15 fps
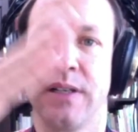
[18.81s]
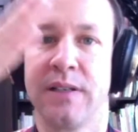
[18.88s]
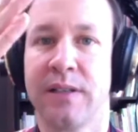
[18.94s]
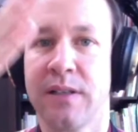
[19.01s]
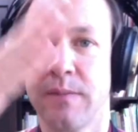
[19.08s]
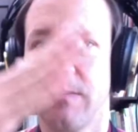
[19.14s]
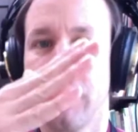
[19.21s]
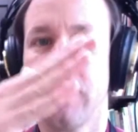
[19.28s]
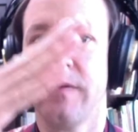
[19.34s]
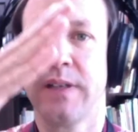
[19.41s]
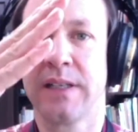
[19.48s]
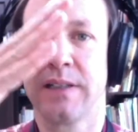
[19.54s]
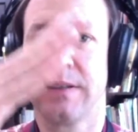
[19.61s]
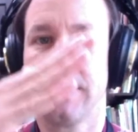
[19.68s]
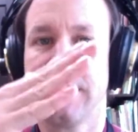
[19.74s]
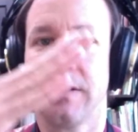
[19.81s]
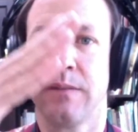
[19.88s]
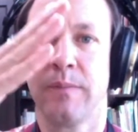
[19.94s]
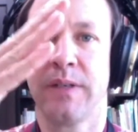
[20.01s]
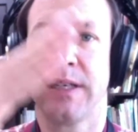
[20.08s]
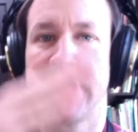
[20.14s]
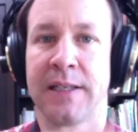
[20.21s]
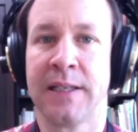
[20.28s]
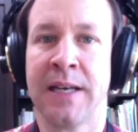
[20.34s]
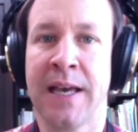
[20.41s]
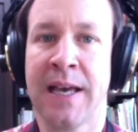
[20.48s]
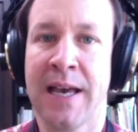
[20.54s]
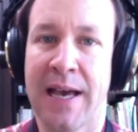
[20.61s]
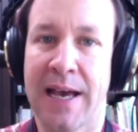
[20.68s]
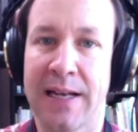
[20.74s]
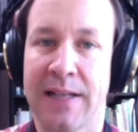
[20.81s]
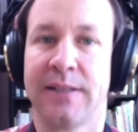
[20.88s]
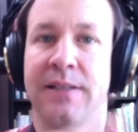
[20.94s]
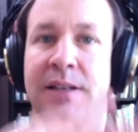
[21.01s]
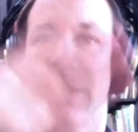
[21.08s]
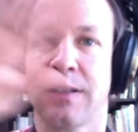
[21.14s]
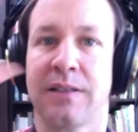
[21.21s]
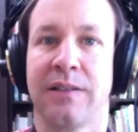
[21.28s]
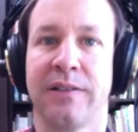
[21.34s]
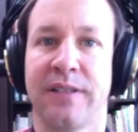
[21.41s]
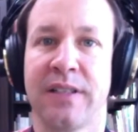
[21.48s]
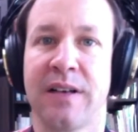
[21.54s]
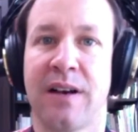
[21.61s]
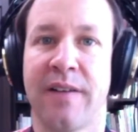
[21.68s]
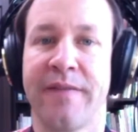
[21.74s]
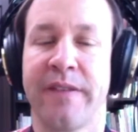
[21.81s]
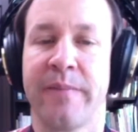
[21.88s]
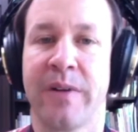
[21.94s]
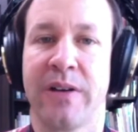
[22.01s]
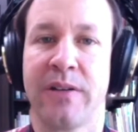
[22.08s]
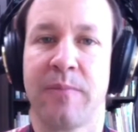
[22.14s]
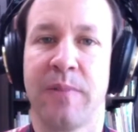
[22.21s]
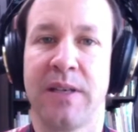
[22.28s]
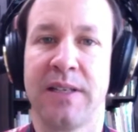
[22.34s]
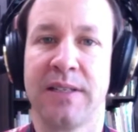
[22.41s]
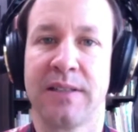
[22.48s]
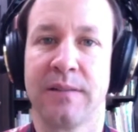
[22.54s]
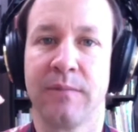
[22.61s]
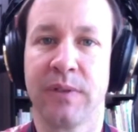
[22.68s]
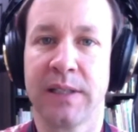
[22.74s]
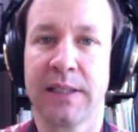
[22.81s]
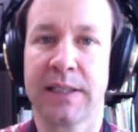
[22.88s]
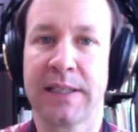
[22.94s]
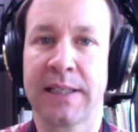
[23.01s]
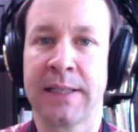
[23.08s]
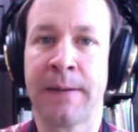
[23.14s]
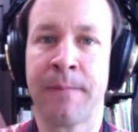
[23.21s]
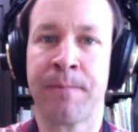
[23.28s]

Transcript: It's just moving a little bit and it's not closing off the mouthpiece completely.